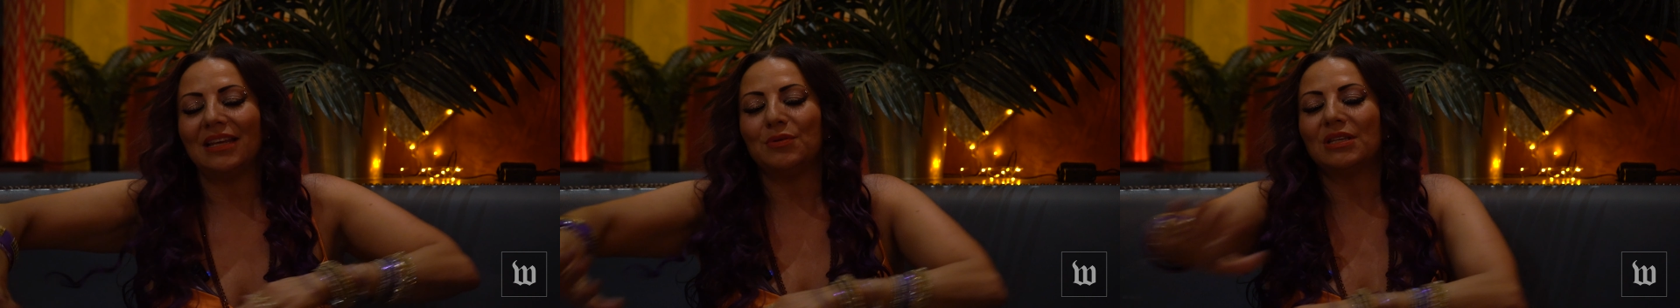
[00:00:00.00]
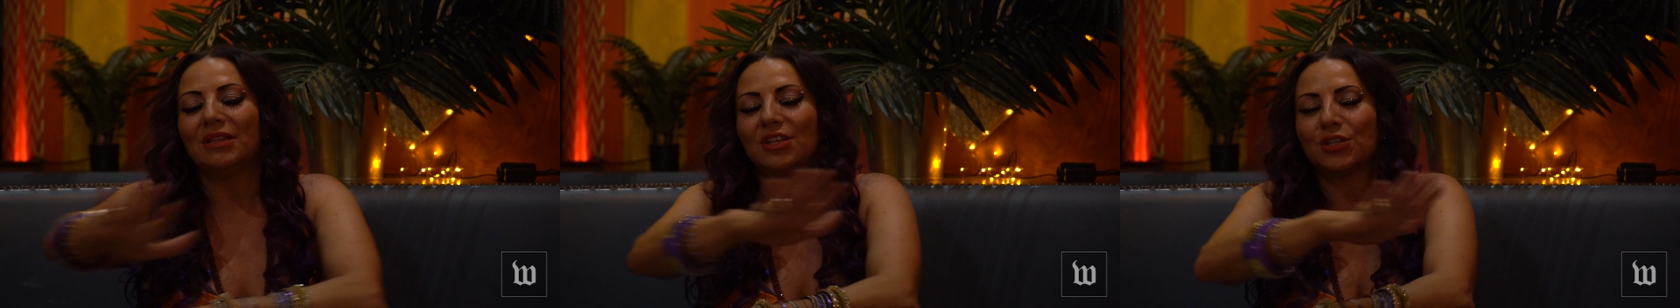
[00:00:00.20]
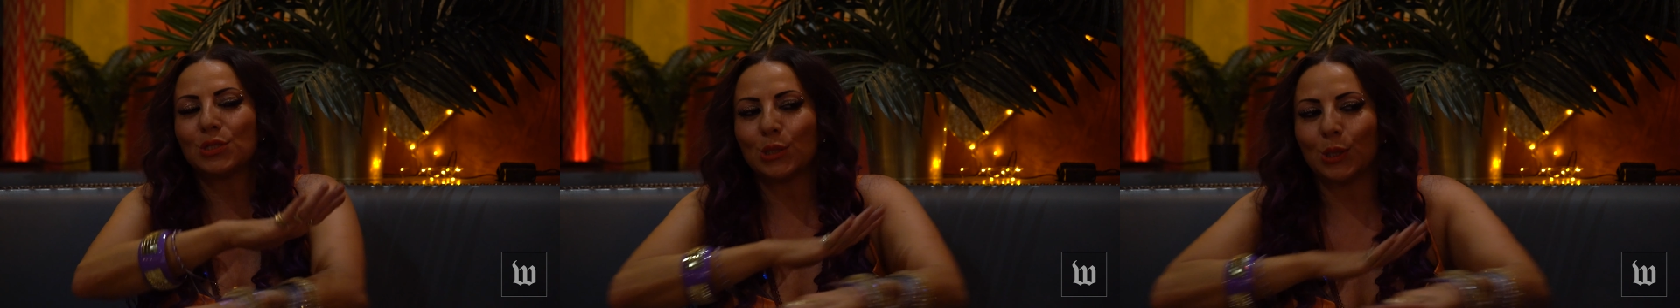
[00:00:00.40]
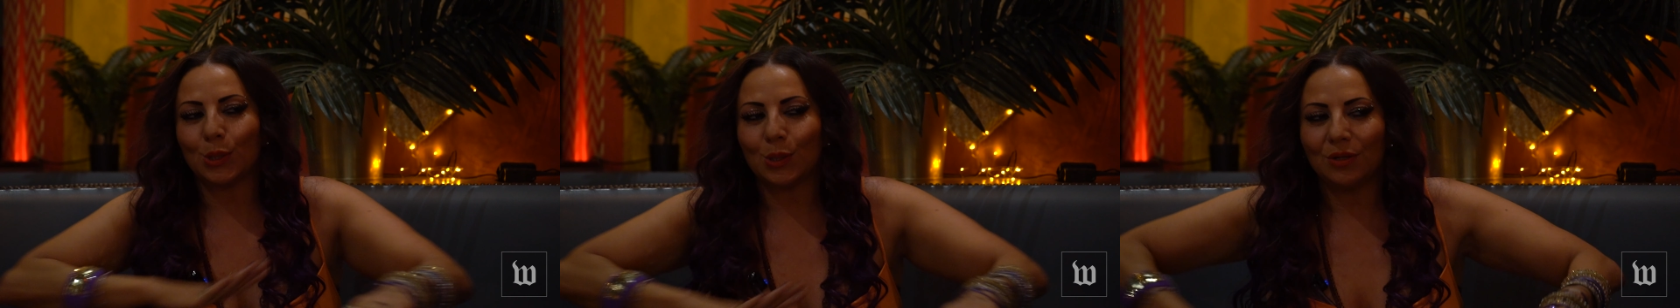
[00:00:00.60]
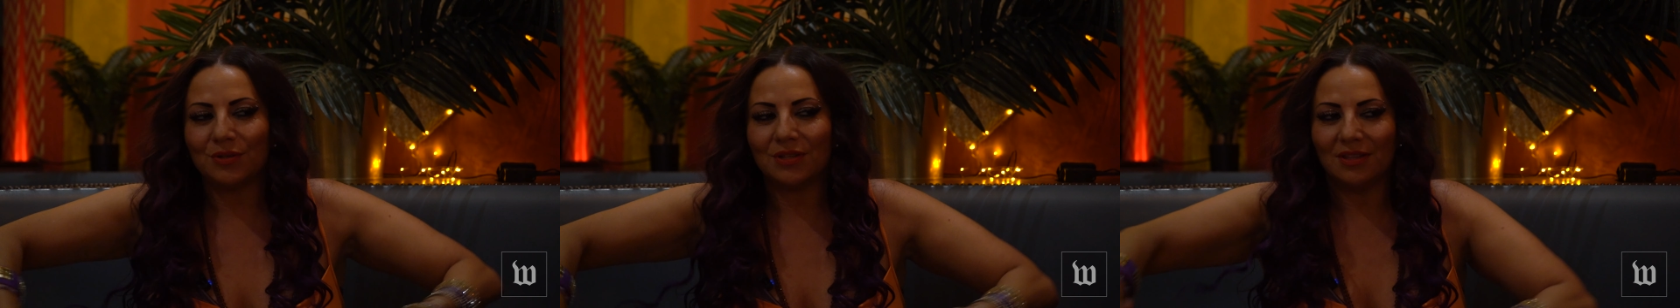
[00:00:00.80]
He was in the
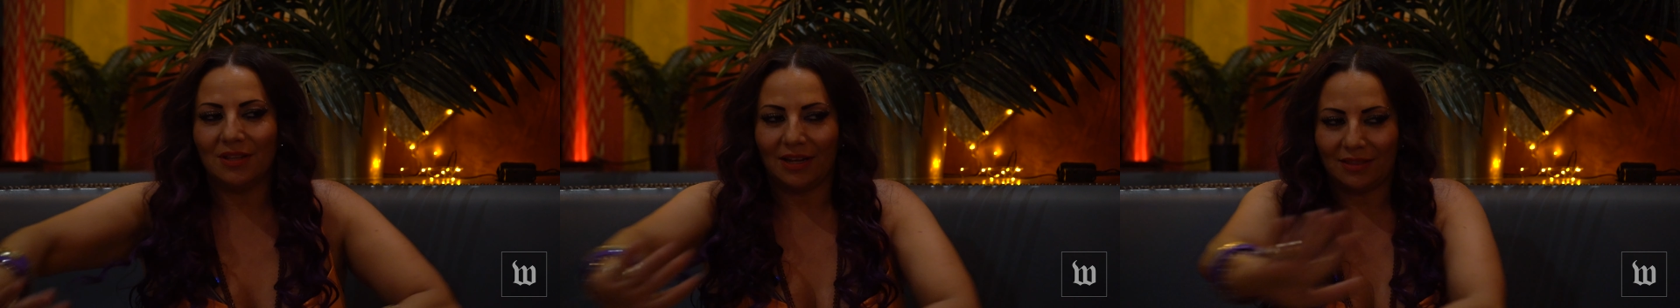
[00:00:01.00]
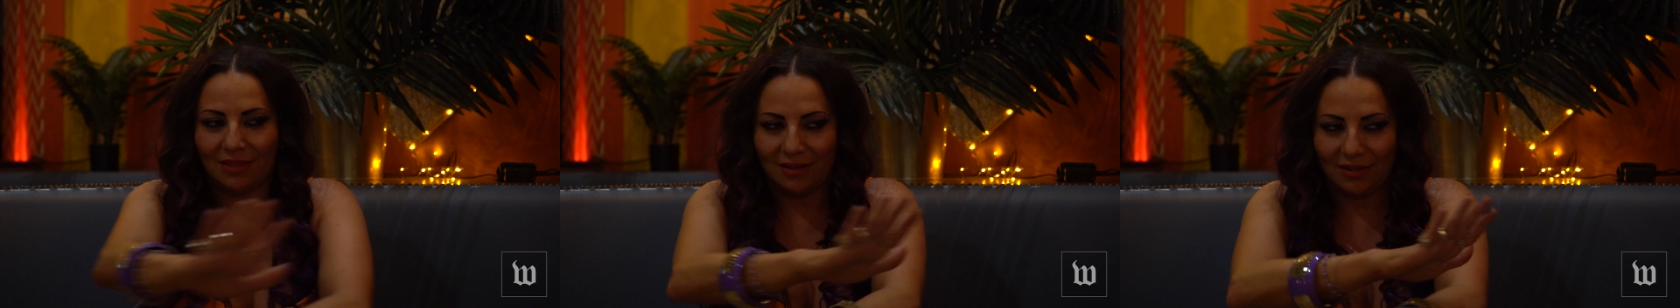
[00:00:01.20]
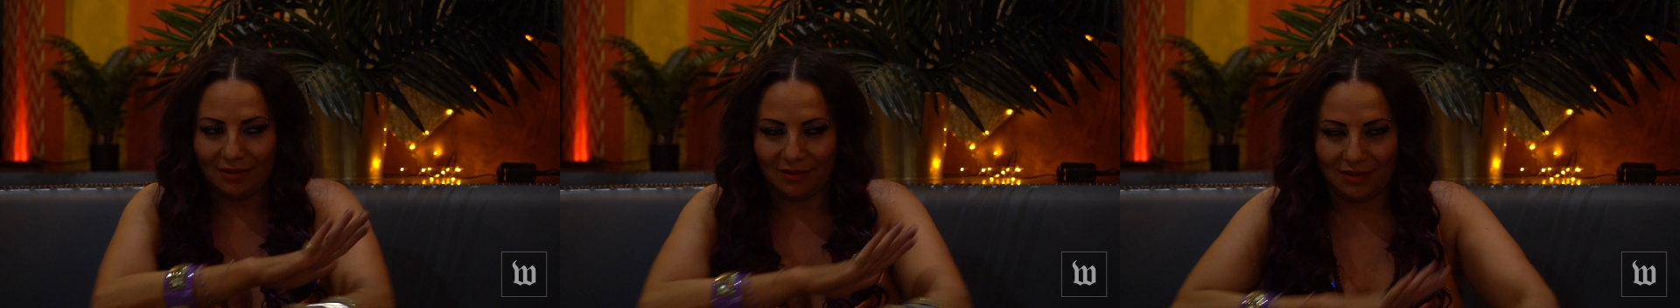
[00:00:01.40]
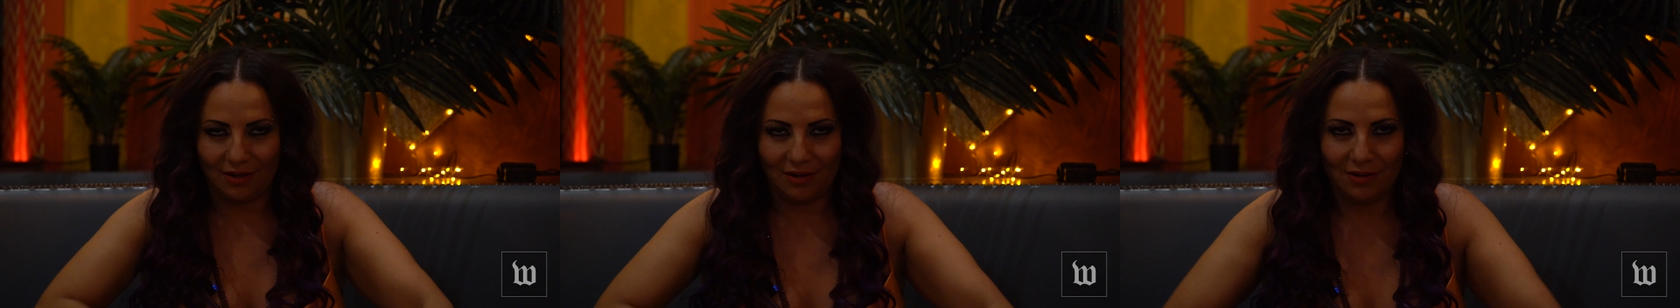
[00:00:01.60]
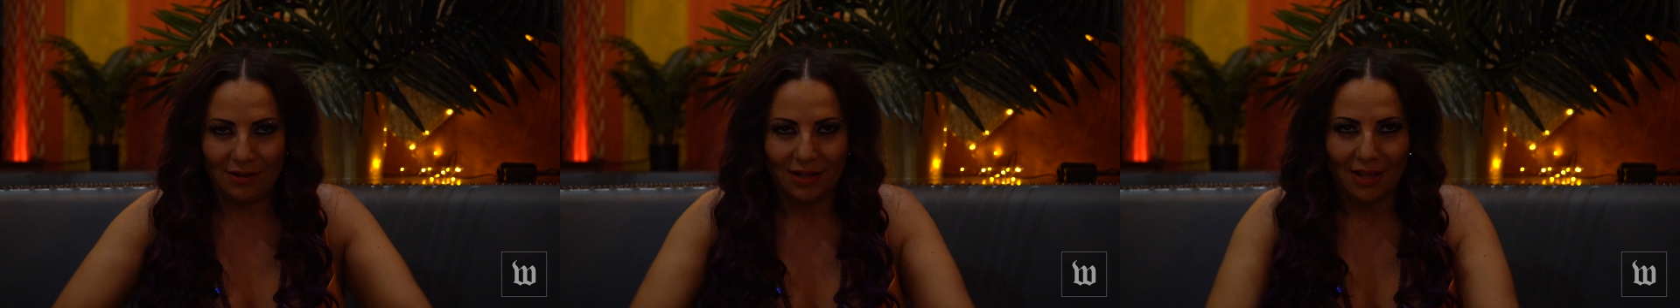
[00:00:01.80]
circle. He was in like the, you
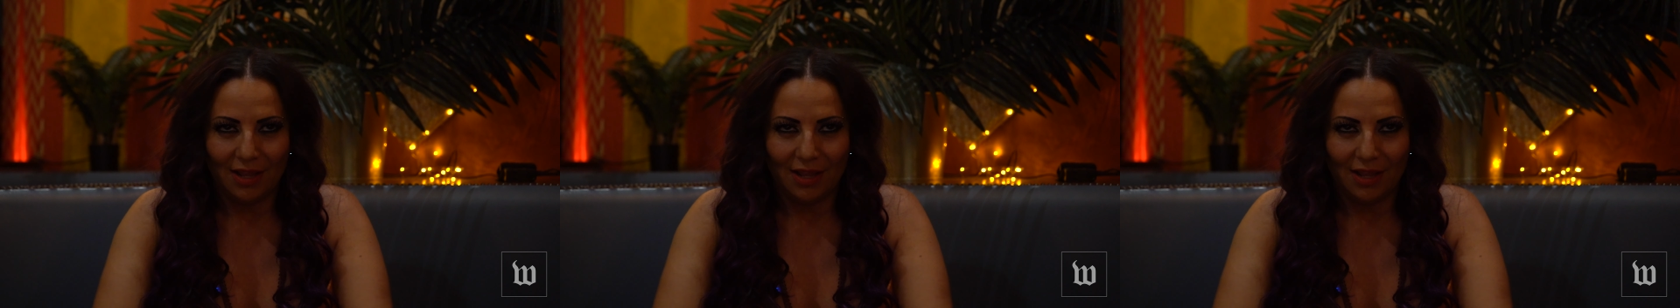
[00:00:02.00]
know?